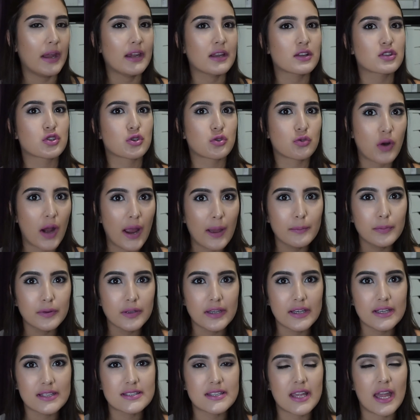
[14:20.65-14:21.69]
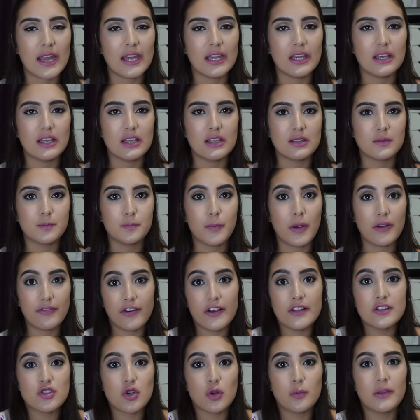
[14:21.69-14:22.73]
and it's crabless, and my
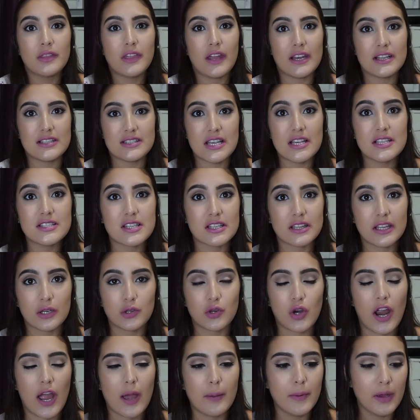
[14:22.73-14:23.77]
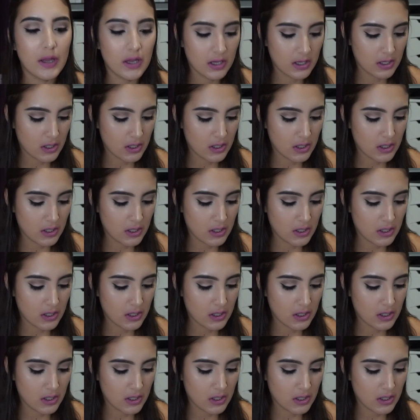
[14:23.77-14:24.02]
friend told me that it tasted like crab.